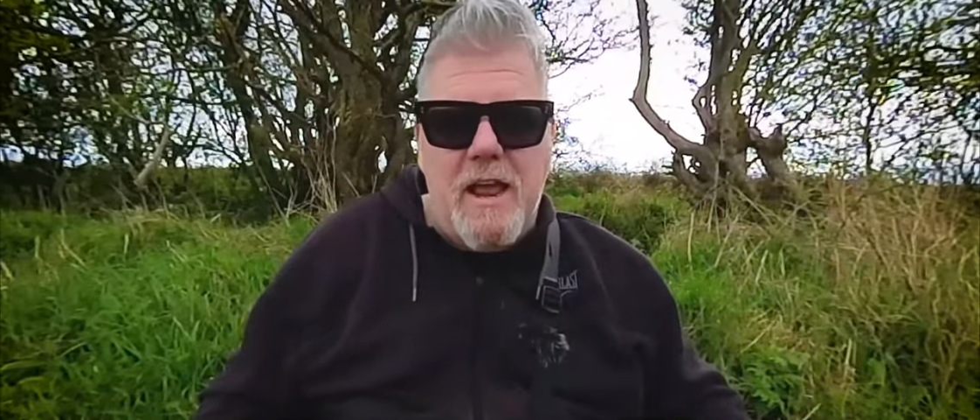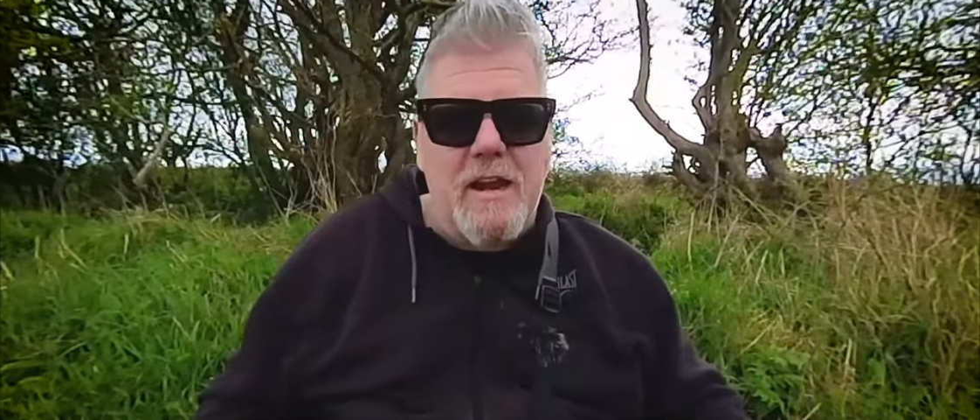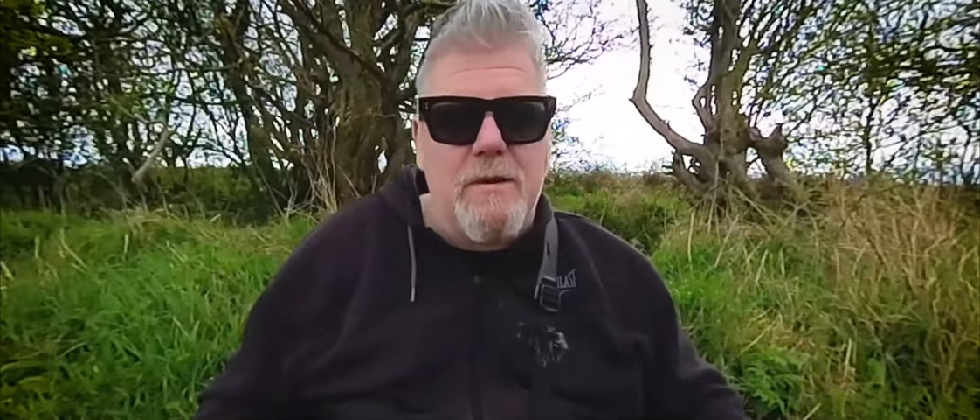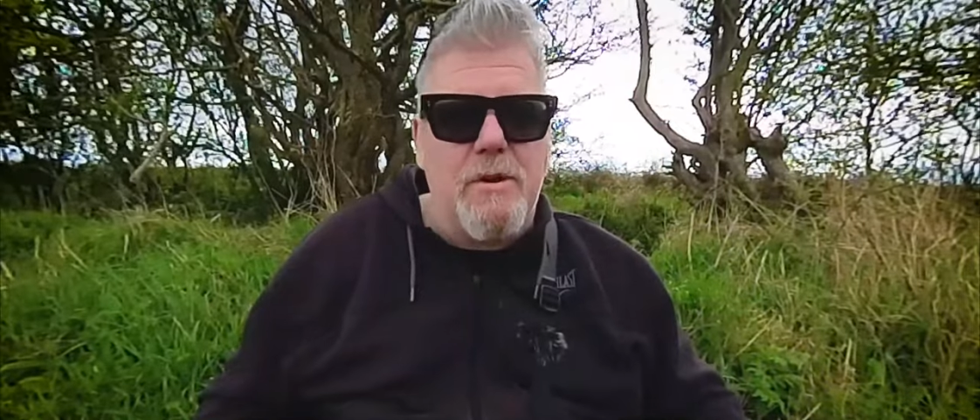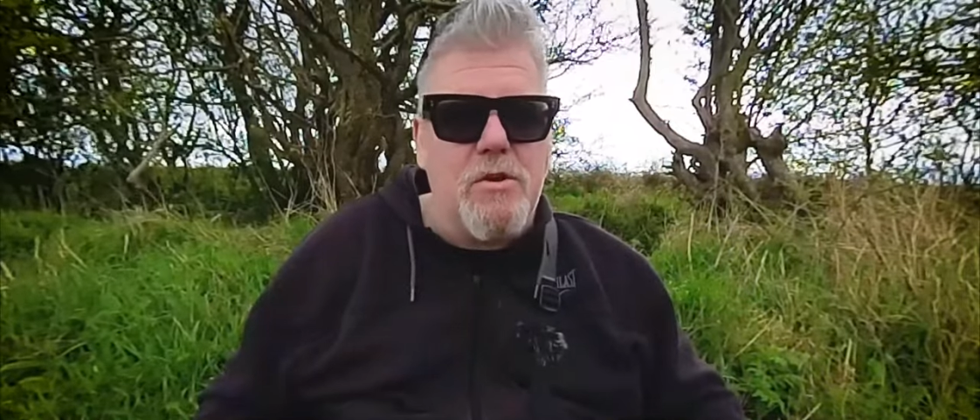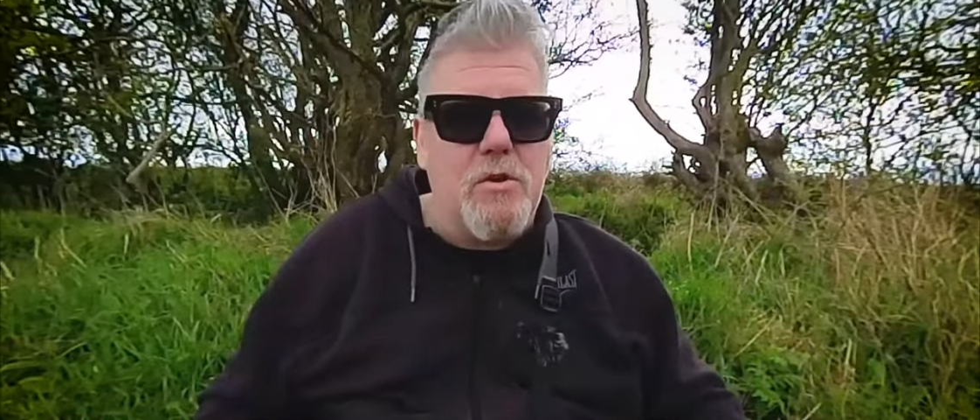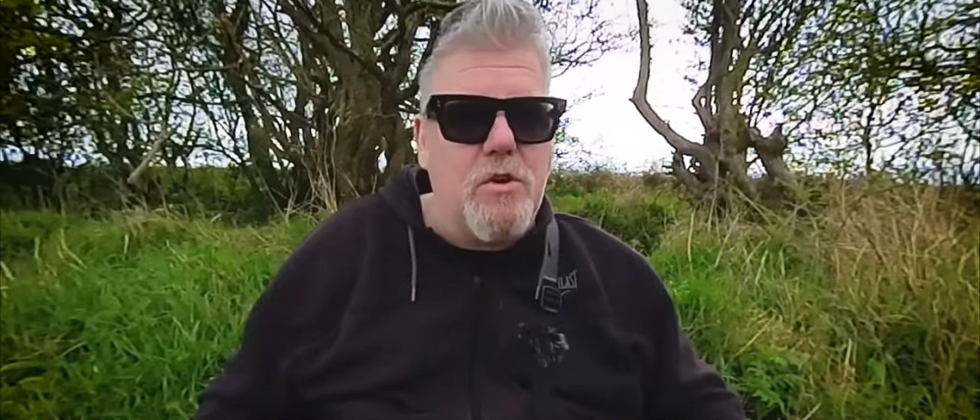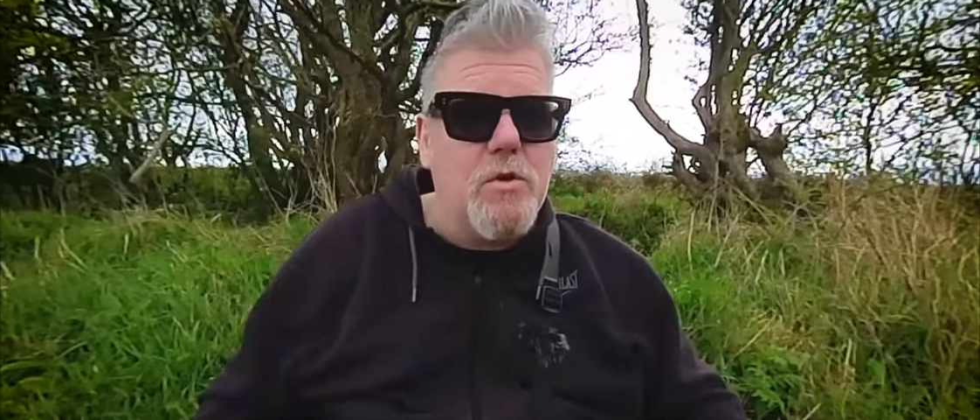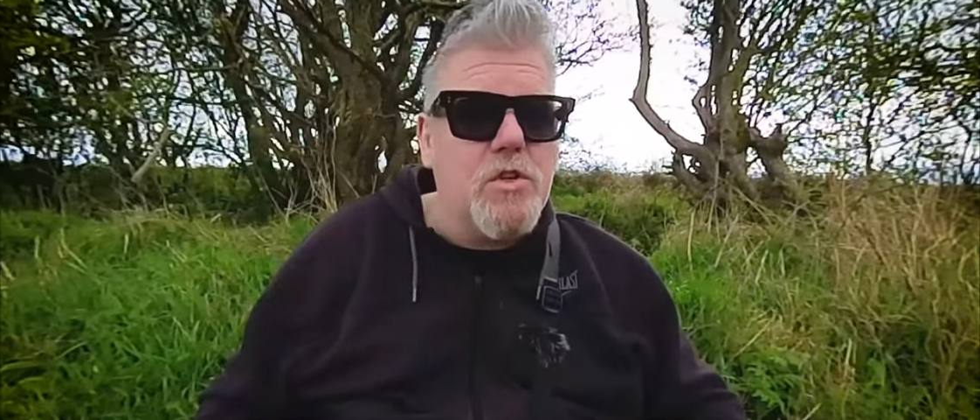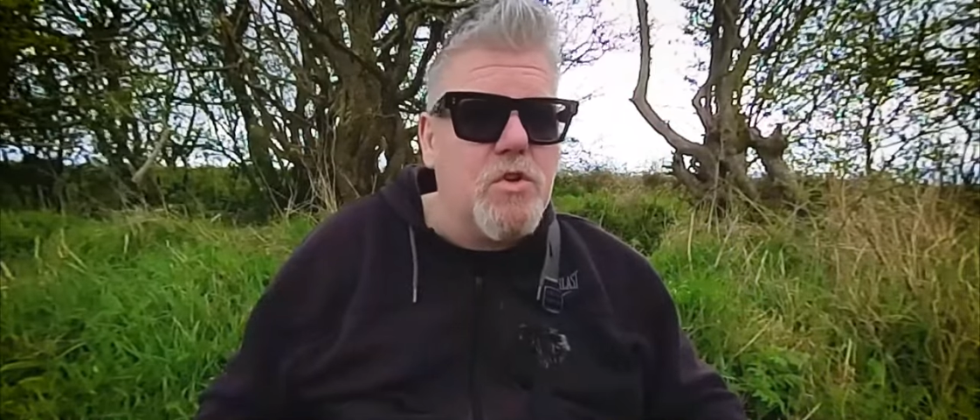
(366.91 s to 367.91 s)
Let me know
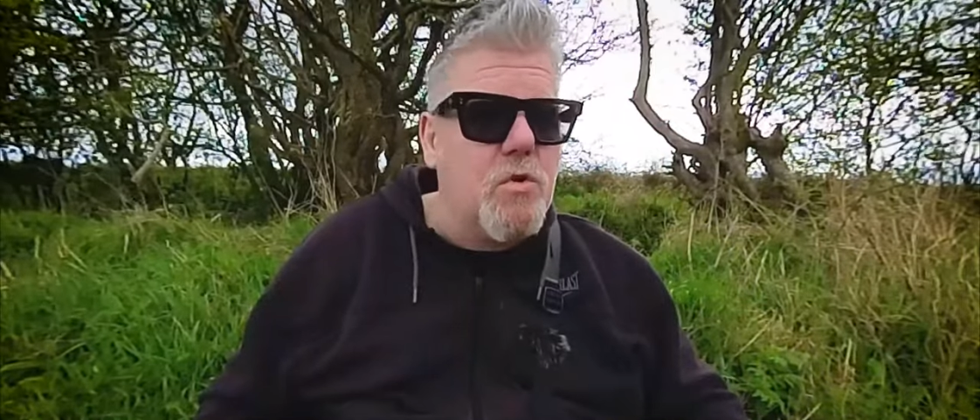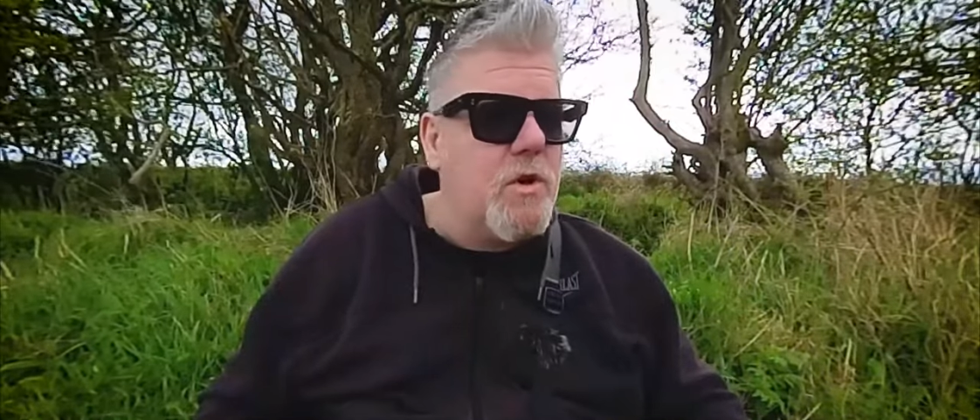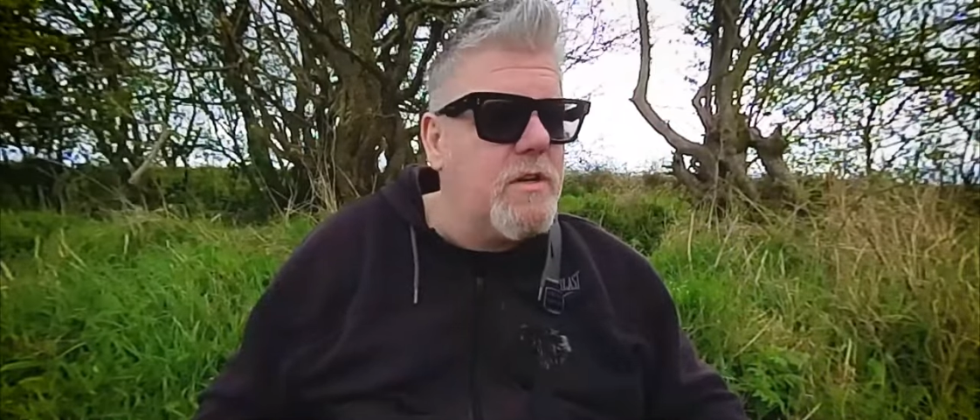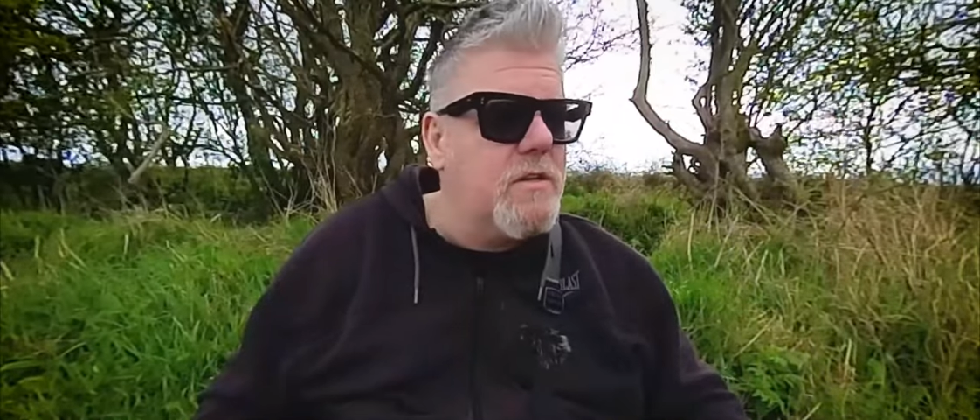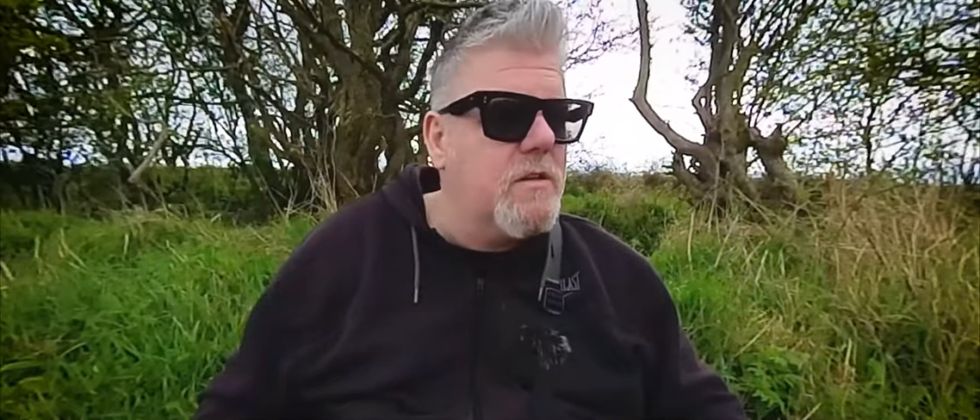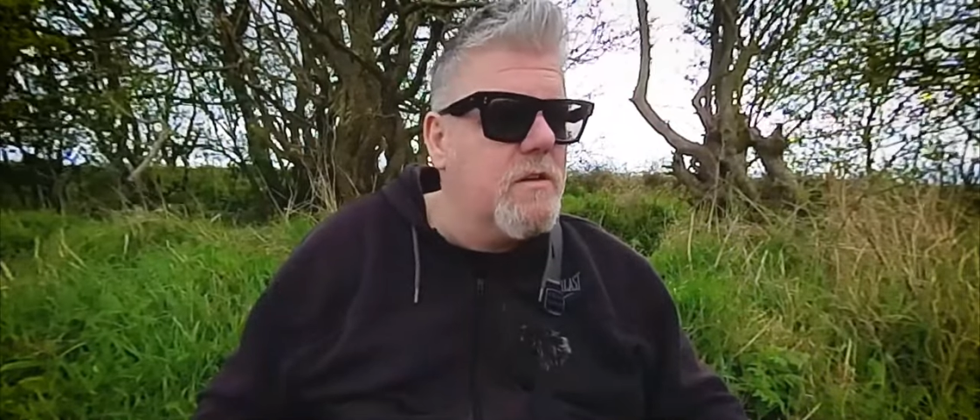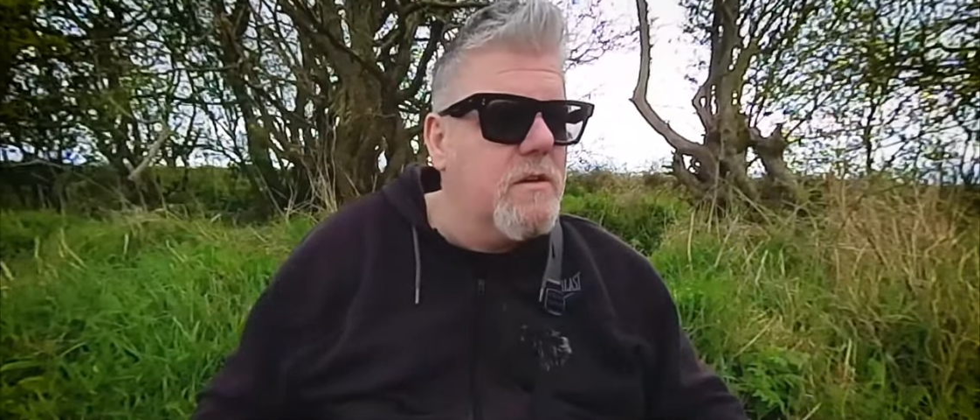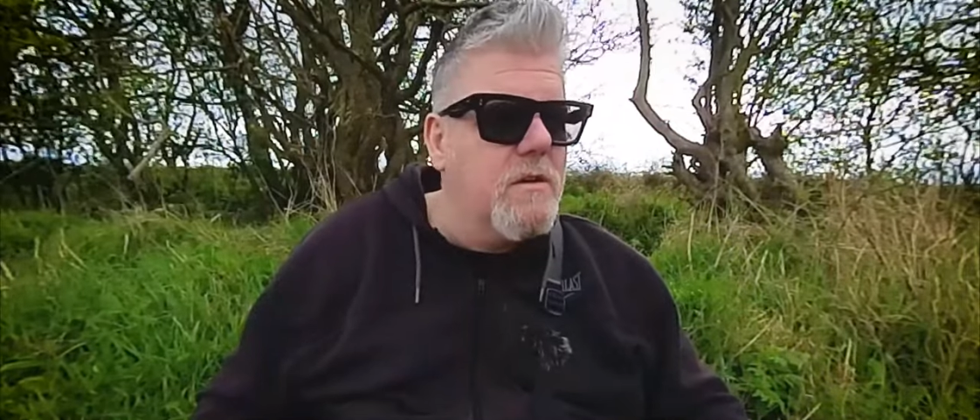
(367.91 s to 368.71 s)
your stories.